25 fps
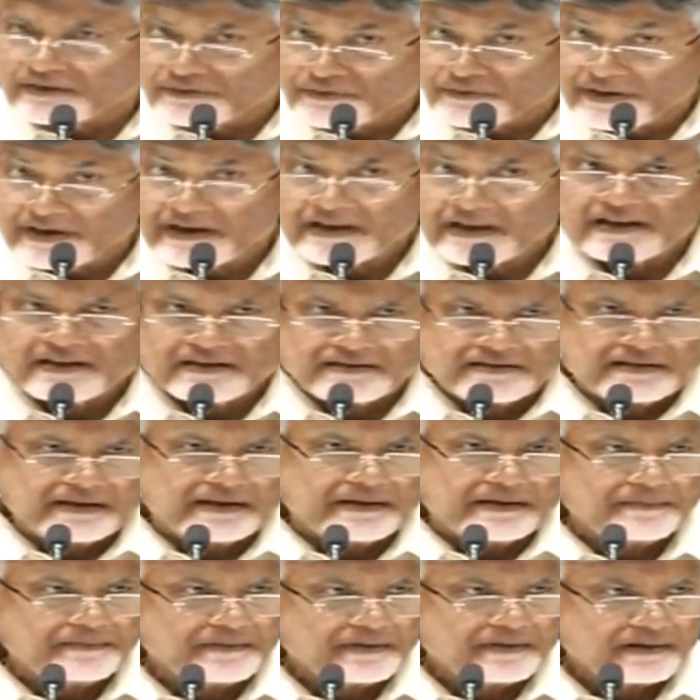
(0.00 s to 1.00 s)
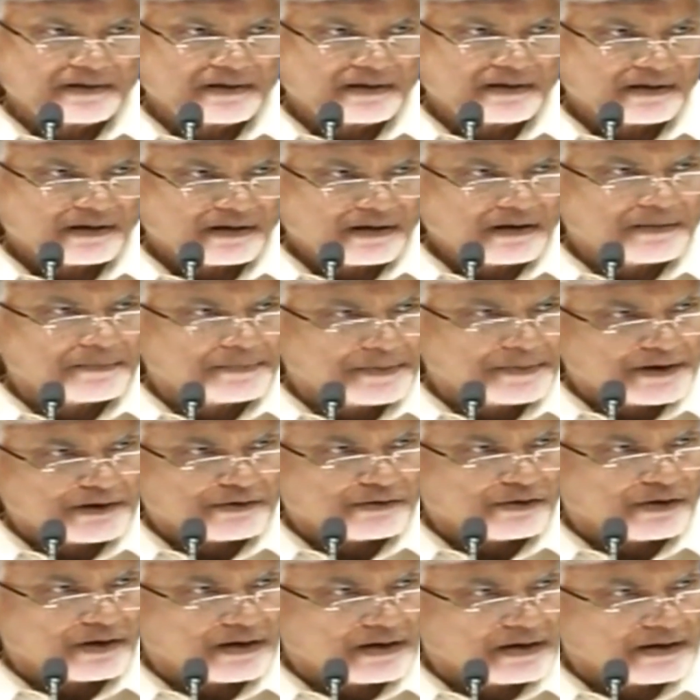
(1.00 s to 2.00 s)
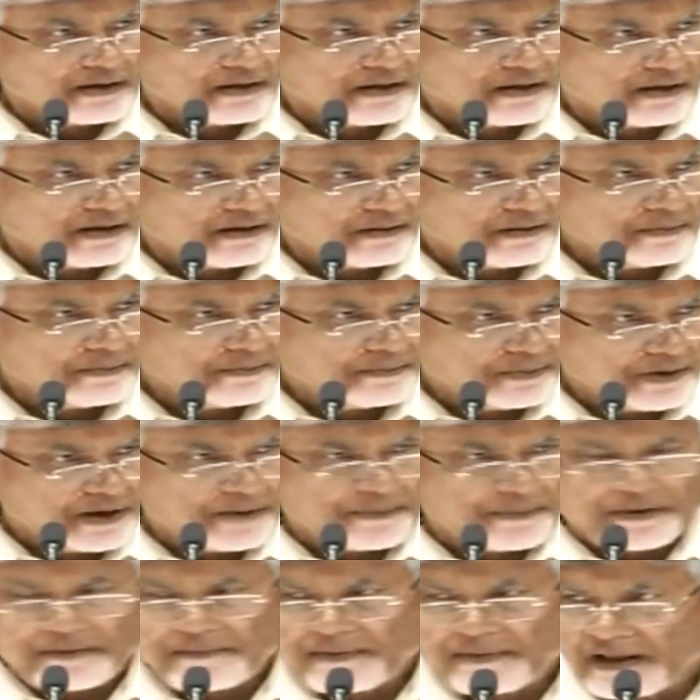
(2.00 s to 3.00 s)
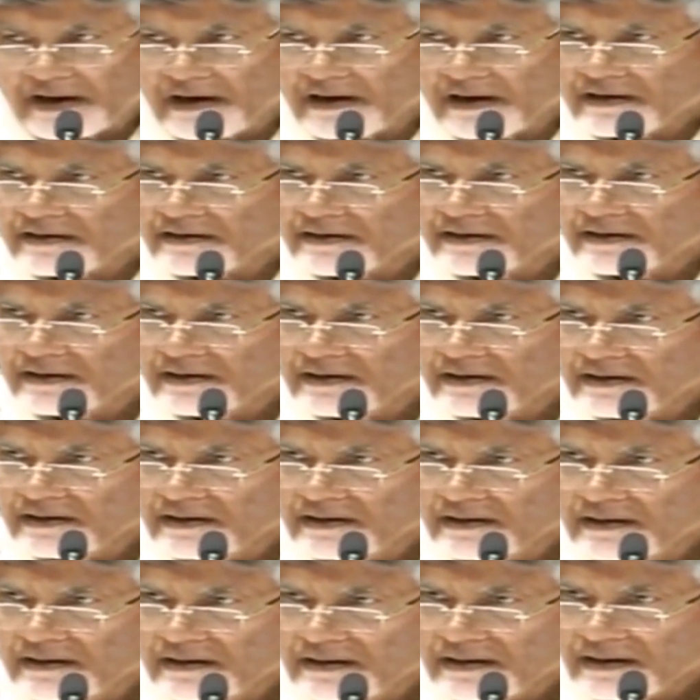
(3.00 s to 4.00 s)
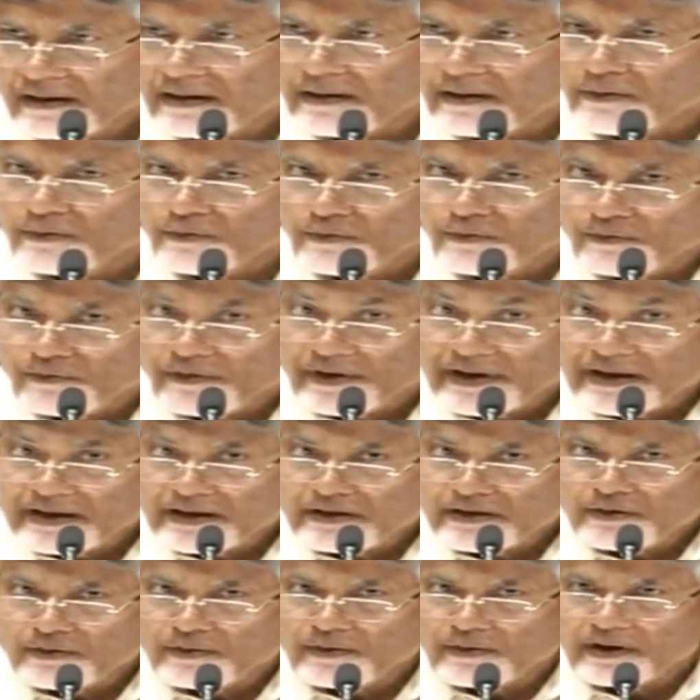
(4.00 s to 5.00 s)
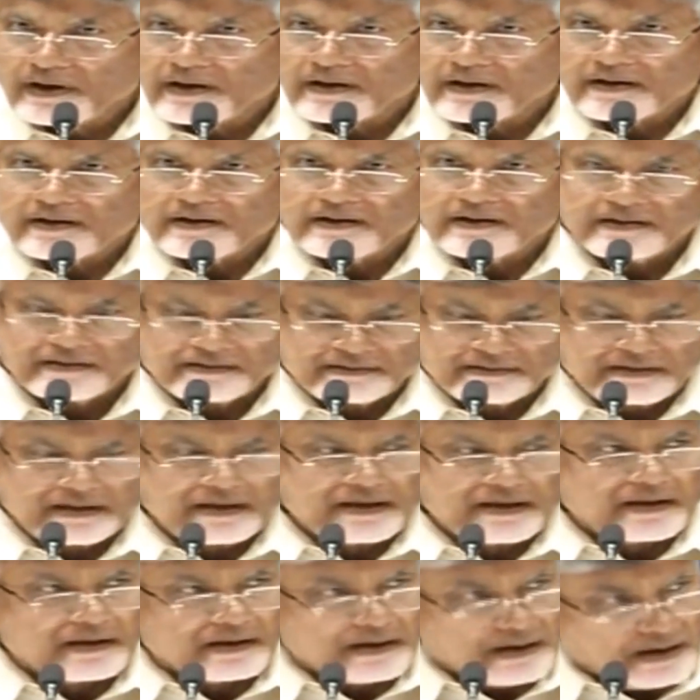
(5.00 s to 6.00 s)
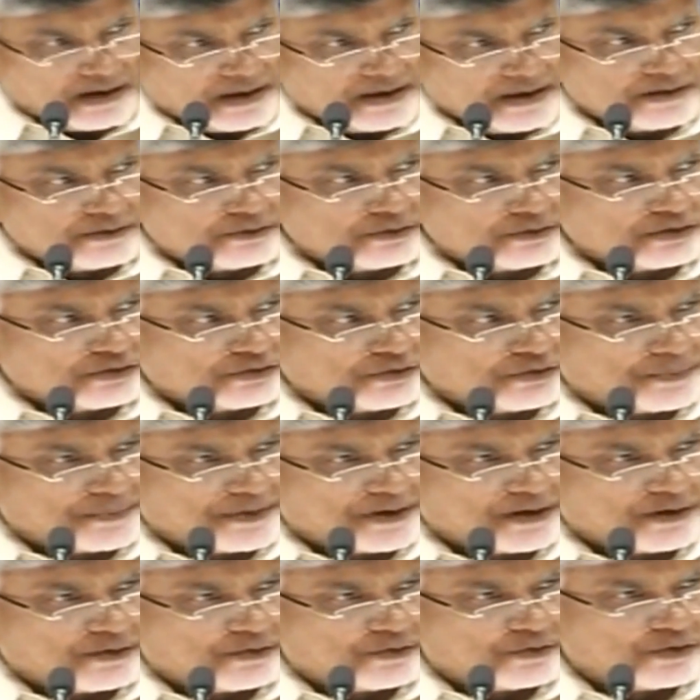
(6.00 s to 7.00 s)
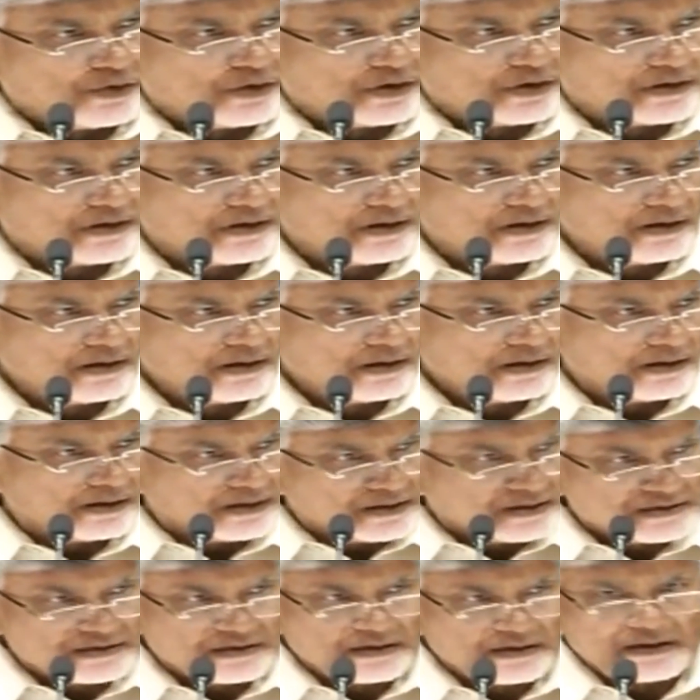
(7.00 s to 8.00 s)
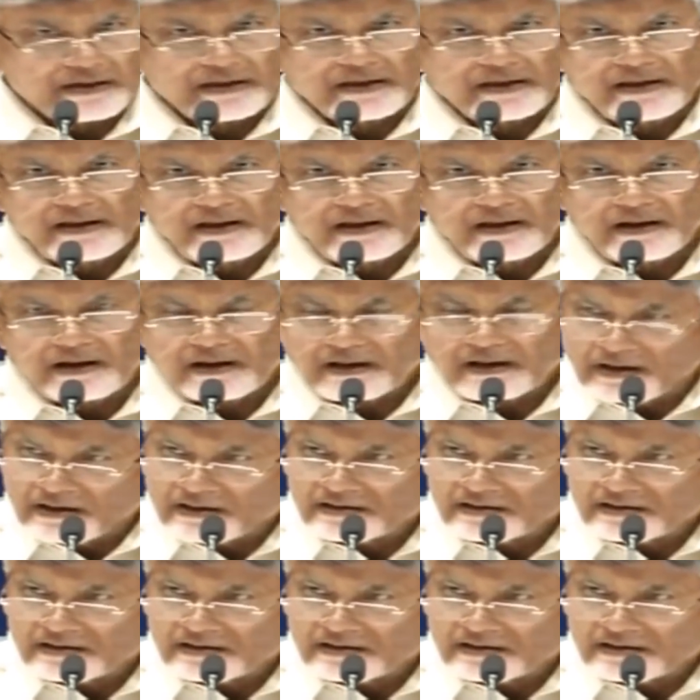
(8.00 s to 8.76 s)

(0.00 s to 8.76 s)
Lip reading: It is very easy compared to earlier paper ballot. Now, why you are saying lie to the Supreme Court? Yesterday, I